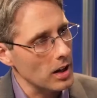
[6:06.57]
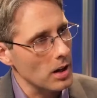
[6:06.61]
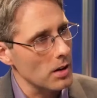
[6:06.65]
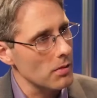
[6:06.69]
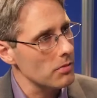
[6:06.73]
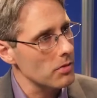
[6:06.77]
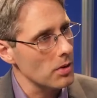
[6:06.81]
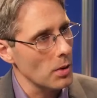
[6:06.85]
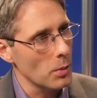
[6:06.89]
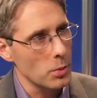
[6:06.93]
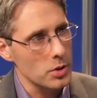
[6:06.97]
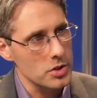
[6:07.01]

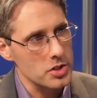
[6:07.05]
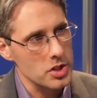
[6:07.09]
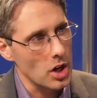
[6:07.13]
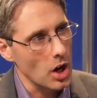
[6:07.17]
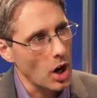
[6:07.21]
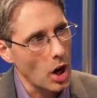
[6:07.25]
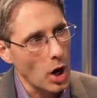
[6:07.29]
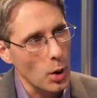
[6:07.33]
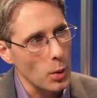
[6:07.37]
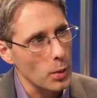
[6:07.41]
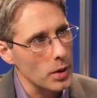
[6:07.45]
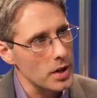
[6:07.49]
come from? Was
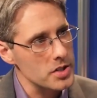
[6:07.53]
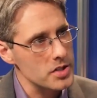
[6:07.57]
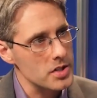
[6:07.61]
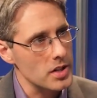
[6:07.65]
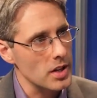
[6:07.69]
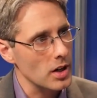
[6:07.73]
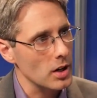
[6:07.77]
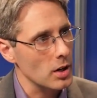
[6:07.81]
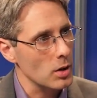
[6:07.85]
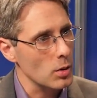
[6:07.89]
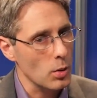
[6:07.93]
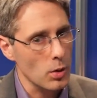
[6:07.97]
it always
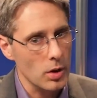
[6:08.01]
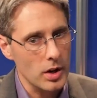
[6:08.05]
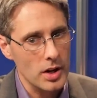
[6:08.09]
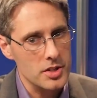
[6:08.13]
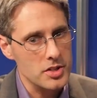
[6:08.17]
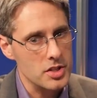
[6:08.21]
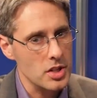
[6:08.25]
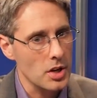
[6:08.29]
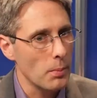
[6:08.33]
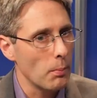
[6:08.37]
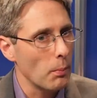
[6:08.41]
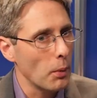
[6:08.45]
there or
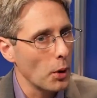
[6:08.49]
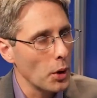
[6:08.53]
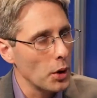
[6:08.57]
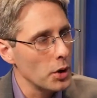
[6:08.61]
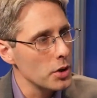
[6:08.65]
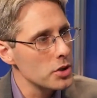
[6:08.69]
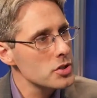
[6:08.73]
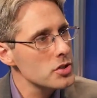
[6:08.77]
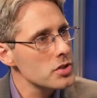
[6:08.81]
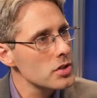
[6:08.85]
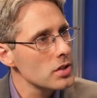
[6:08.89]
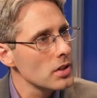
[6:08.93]
has it
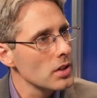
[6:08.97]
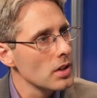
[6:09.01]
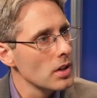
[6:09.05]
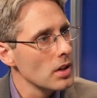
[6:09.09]
emerged?